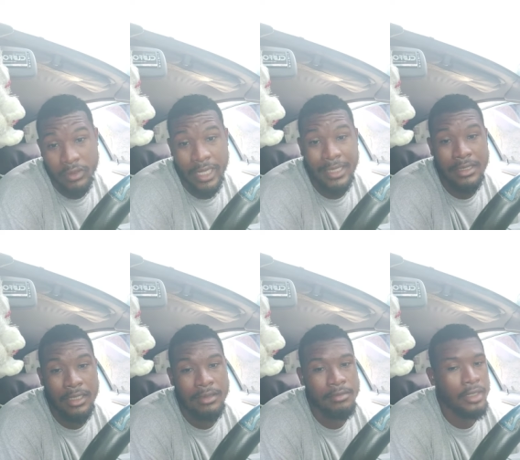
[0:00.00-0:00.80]
that's
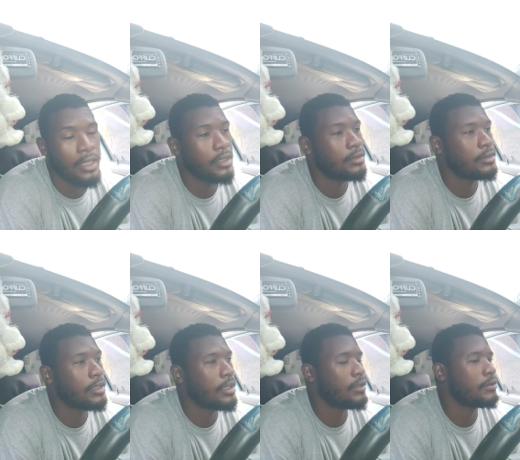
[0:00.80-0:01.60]
it man
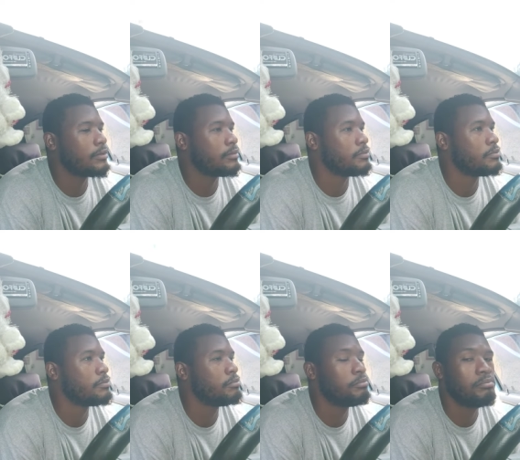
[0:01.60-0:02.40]
um,
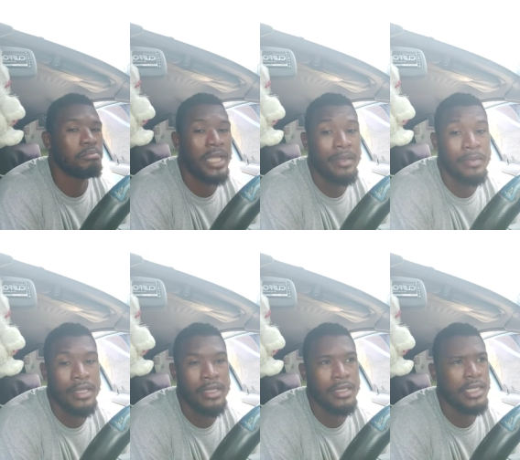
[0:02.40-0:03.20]

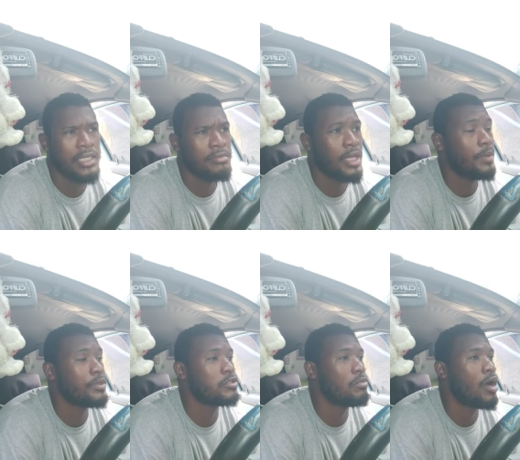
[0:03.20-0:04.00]
maybe
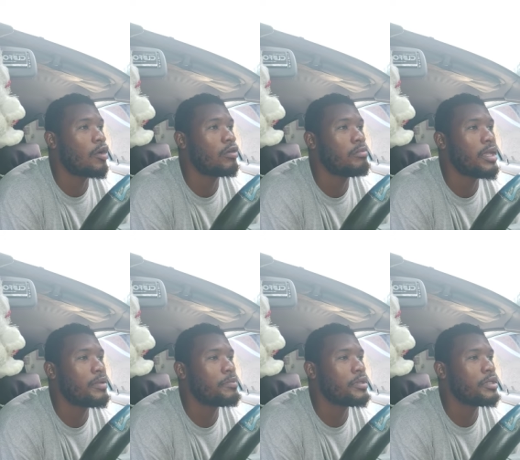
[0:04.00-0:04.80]
maybe tomorrow
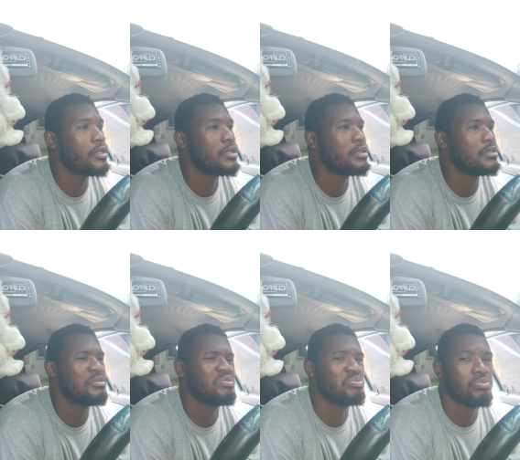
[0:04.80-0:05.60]

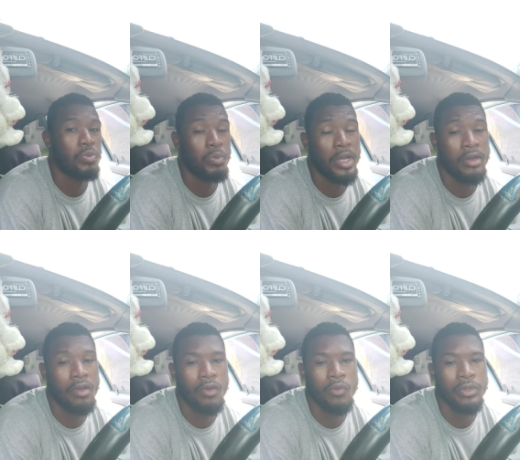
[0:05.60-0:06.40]
maybe i don't
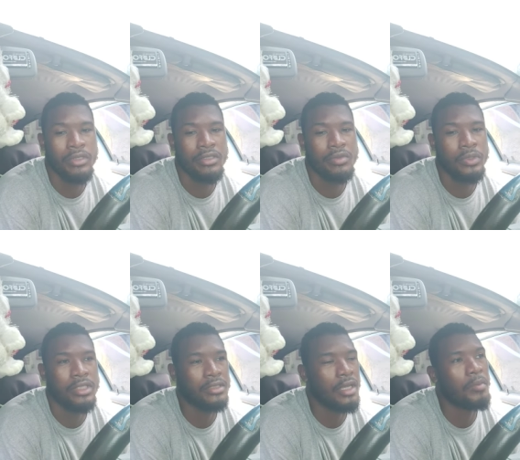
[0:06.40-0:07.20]
know in this
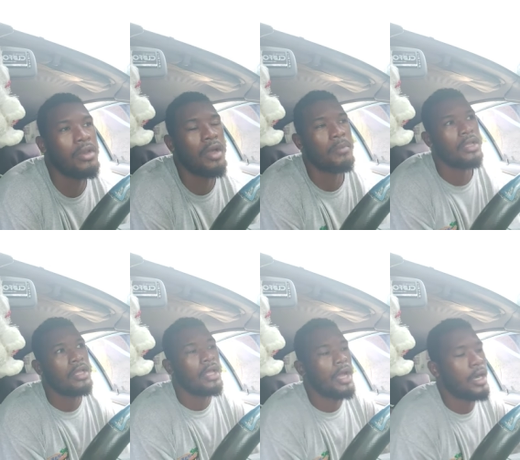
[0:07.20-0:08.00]
week that's coming up
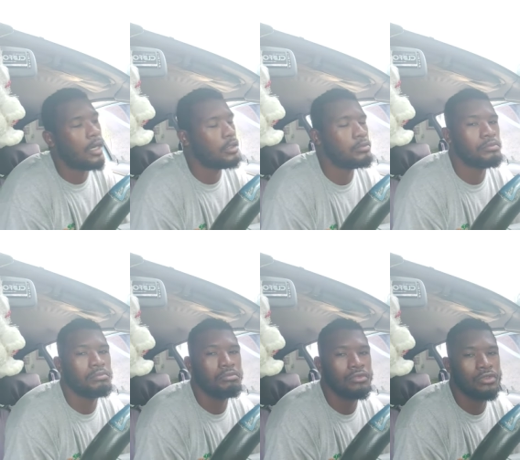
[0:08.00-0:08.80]
i'll
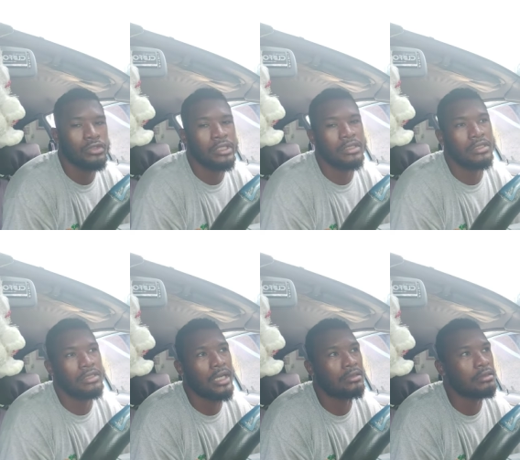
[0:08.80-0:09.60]
change
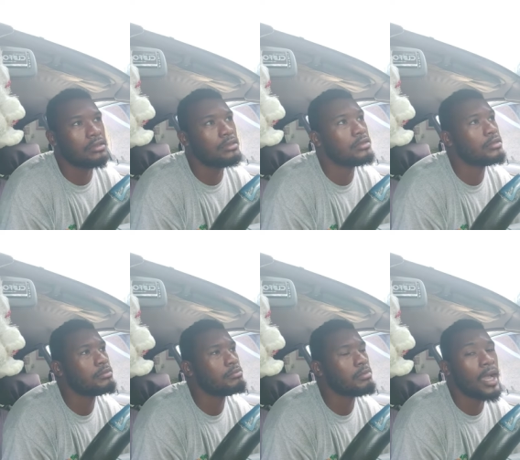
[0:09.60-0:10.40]
injectors
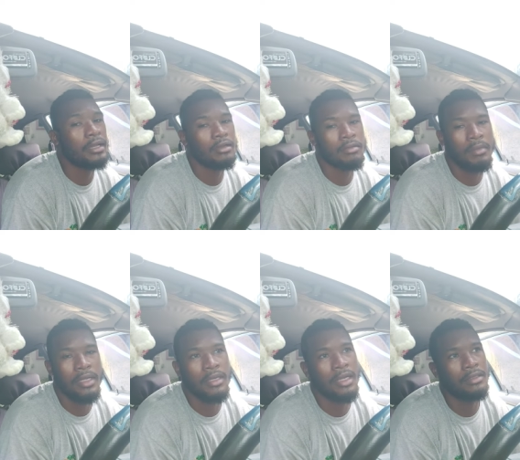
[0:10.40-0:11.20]
might or
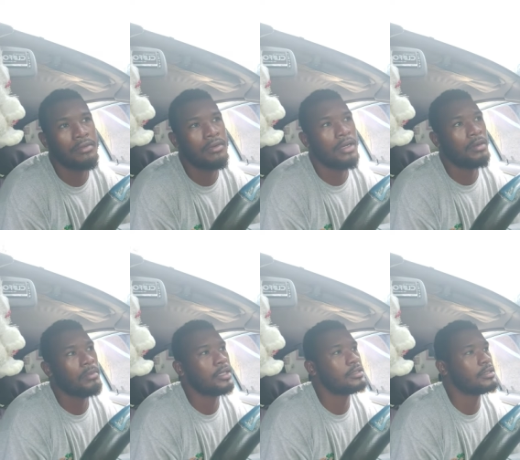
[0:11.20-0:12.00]
might not or i
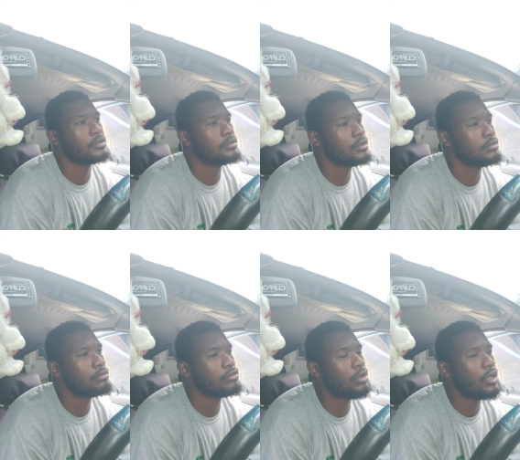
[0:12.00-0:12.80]
might just you
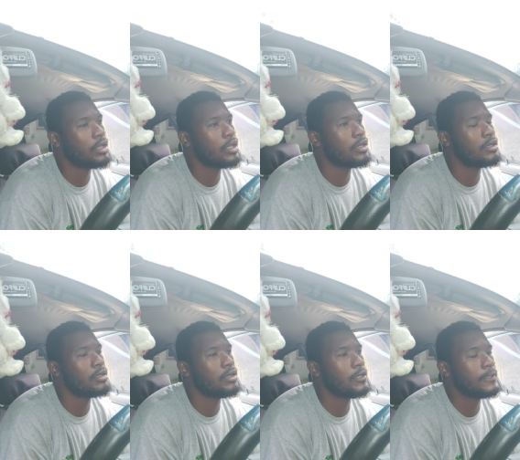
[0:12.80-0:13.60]
know try to get
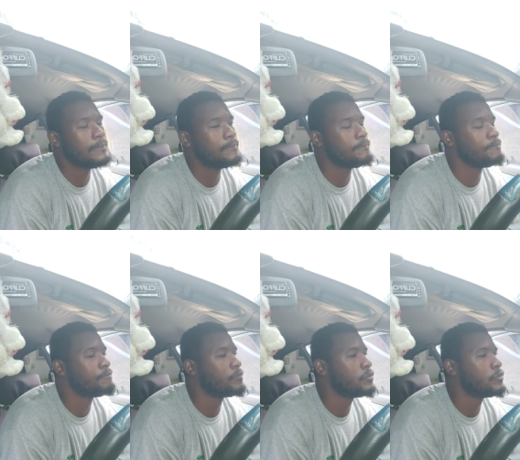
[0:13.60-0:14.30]
a um